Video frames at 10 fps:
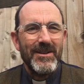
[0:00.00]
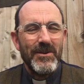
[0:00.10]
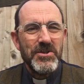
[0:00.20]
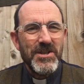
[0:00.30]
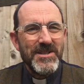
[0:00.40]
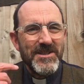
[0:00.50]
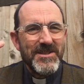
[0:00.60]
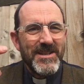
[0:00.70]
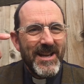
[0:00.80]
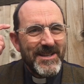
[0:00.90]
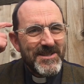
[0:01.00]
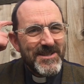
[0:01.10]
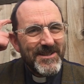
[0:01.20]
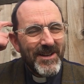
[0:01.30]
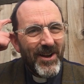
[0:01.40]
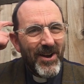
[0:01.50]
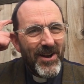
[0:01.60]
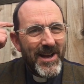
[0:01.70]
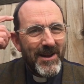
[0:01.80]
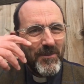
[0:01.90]
When Jesus says,
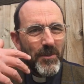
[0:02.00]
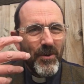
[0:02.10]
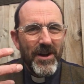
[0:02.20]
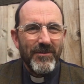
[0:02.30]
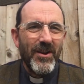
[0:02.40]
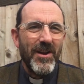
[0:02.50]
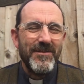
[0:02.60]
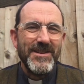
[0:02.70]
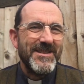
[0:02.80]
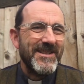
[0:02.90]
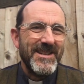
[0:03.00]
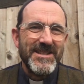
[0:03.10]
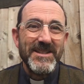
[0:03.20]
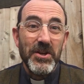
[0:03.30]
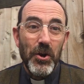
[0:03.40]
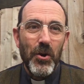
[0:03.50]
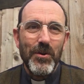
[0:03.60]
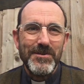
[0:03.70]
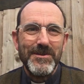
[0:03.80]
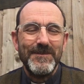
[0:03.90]
I am the bread of life, he says a
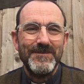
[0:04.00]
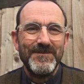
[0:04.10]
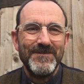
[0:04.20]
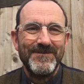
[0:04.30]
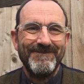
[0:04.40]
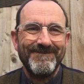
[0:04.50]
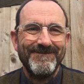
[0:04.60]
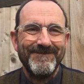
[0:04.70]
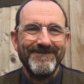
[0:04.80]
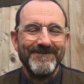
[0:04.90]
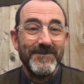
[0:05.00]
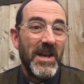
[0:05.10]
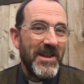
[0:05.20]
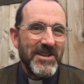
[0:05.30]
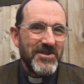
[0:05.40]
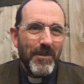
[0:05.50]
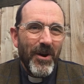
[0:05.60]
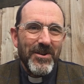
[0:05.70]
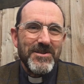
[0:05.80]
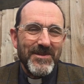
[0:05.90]
lot. That's a
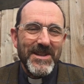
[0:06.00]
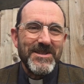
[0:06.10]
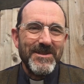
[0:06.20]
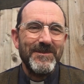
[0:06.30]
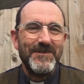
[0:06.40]
part of it.